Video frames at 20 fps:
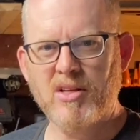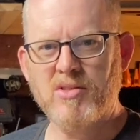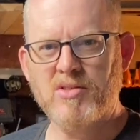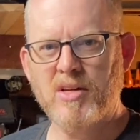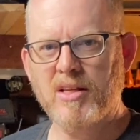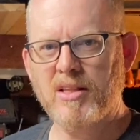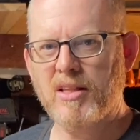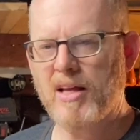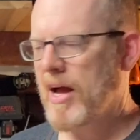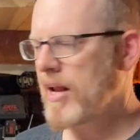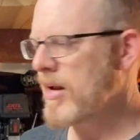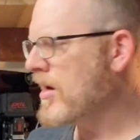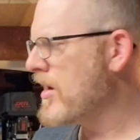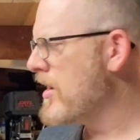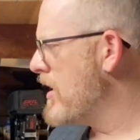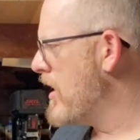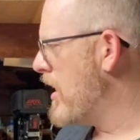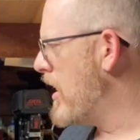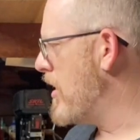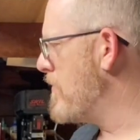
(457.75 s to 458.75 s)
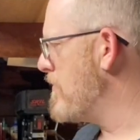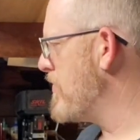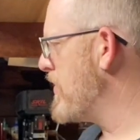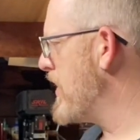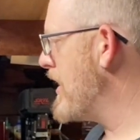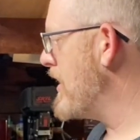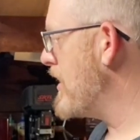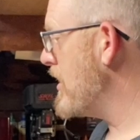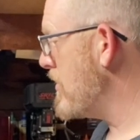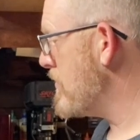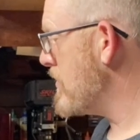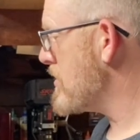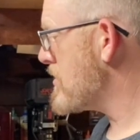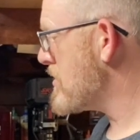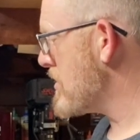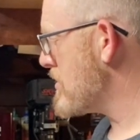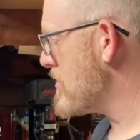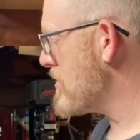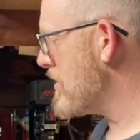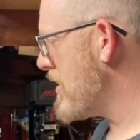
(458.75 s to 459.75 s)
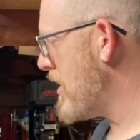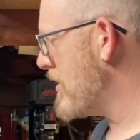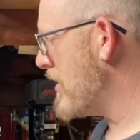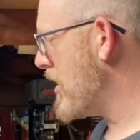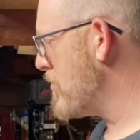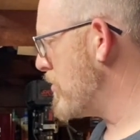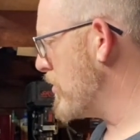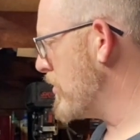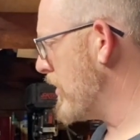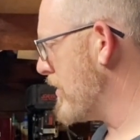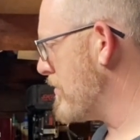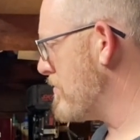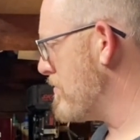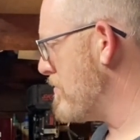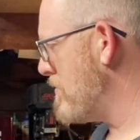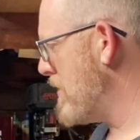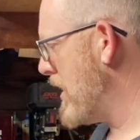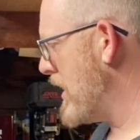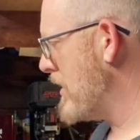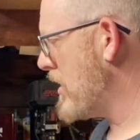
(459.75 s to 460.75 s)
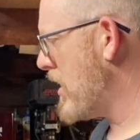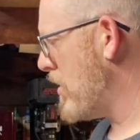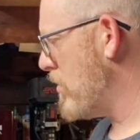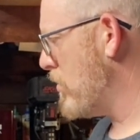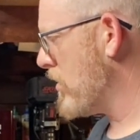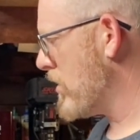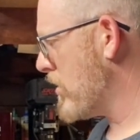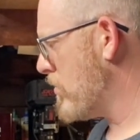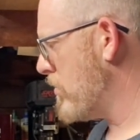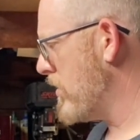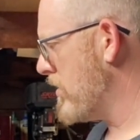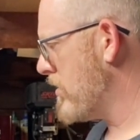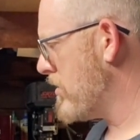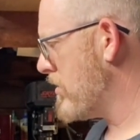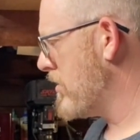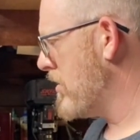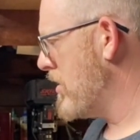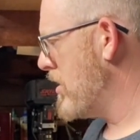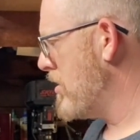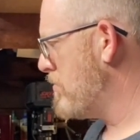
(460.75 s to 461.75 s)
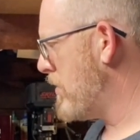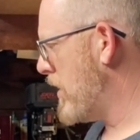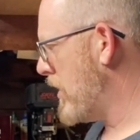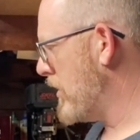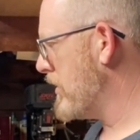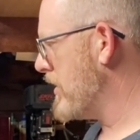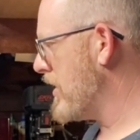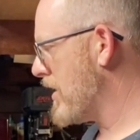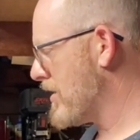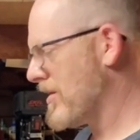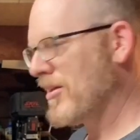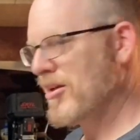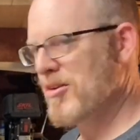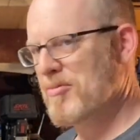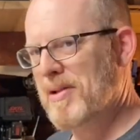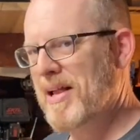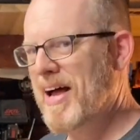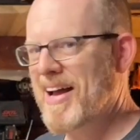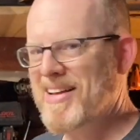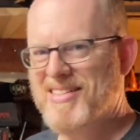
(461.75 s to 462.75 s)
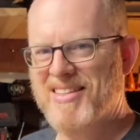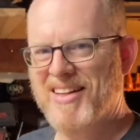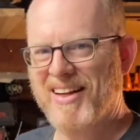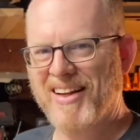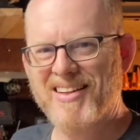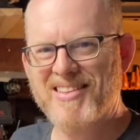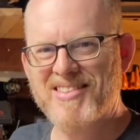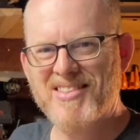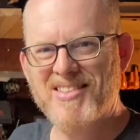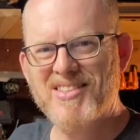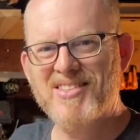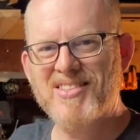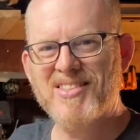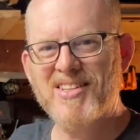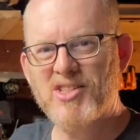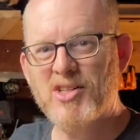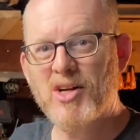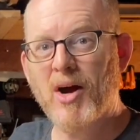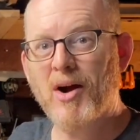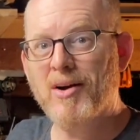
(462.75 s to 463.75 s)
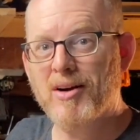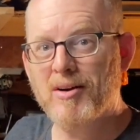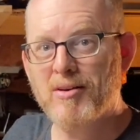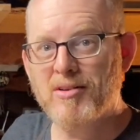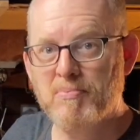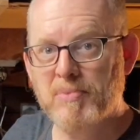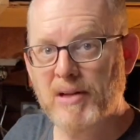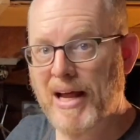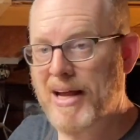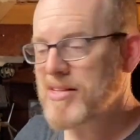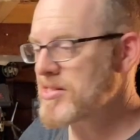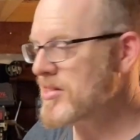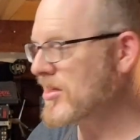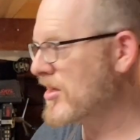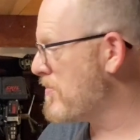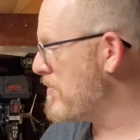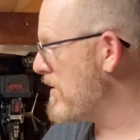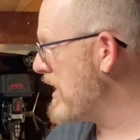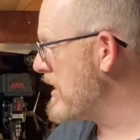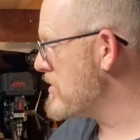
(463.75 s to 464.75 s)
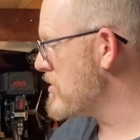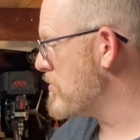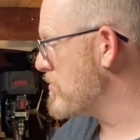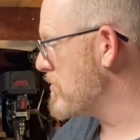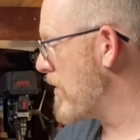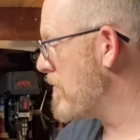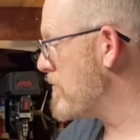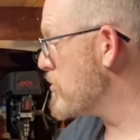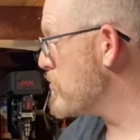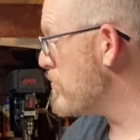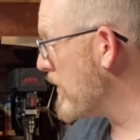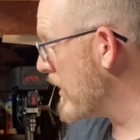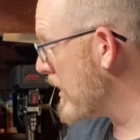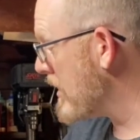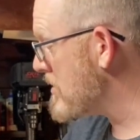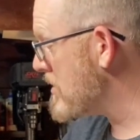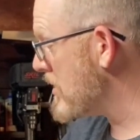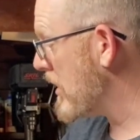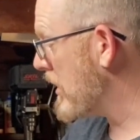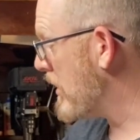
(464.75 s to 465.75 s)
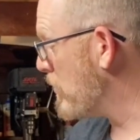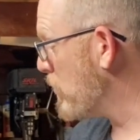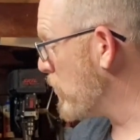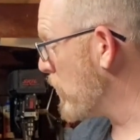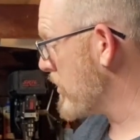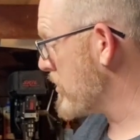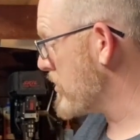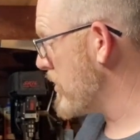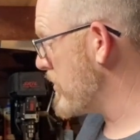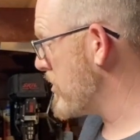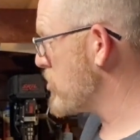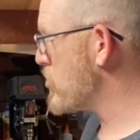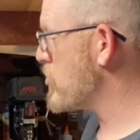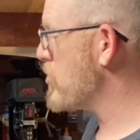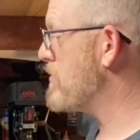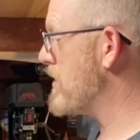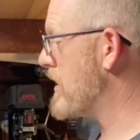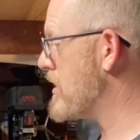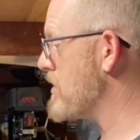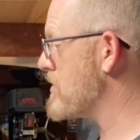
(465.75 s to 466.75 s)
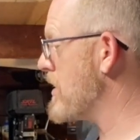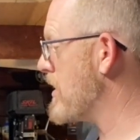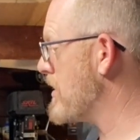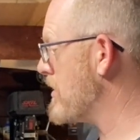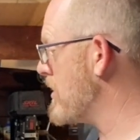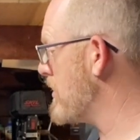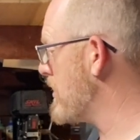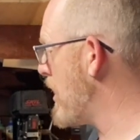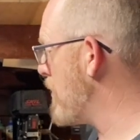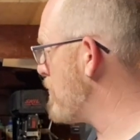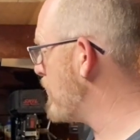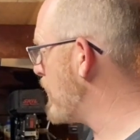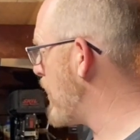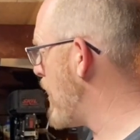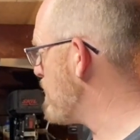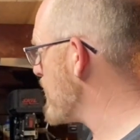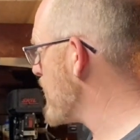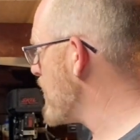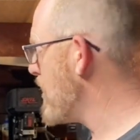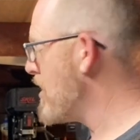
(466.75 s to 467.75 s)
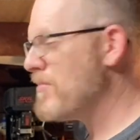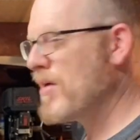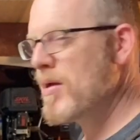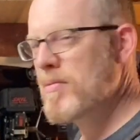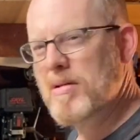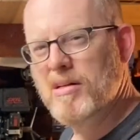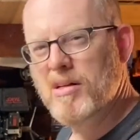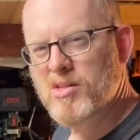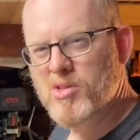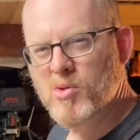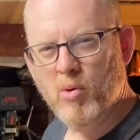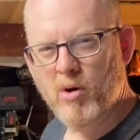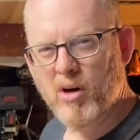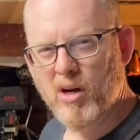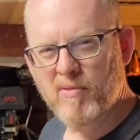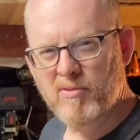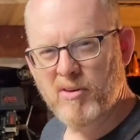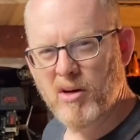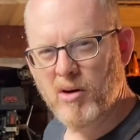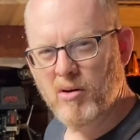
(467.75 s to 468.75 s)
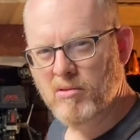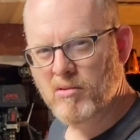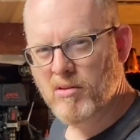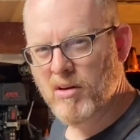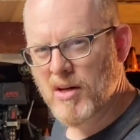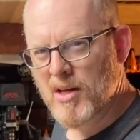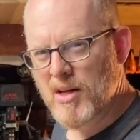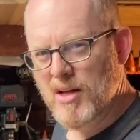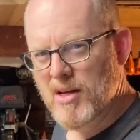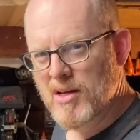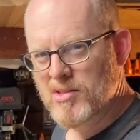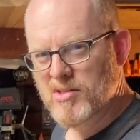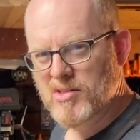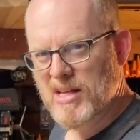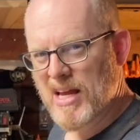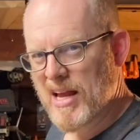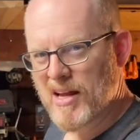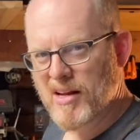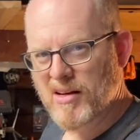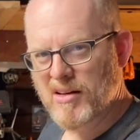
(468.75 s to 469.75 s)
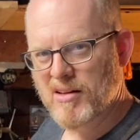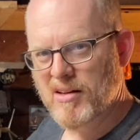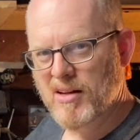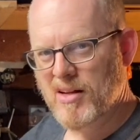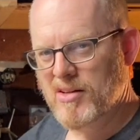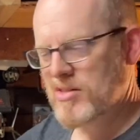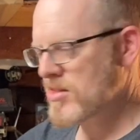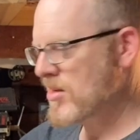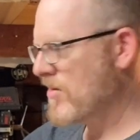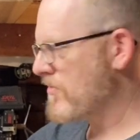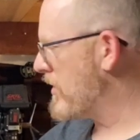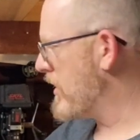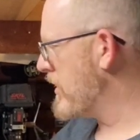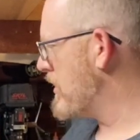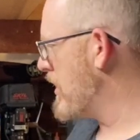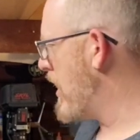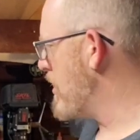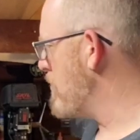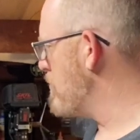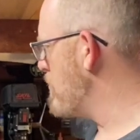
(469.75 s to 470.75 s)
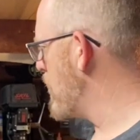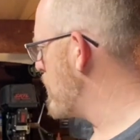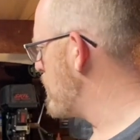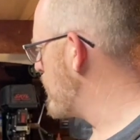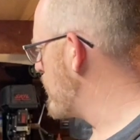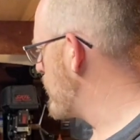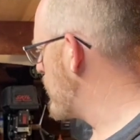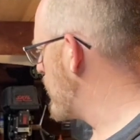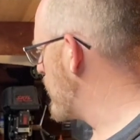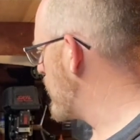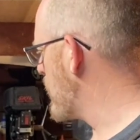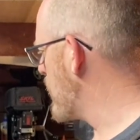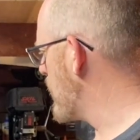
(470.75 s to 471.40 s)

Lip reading: like that. It even says on that label, like, may not work with polyethylene plastic because it's such a hard plastic to paint sometimes, but it did. It worked on this one because I had done that prep. Maybe it doesn't work if you don't sand and stuff like that, and people get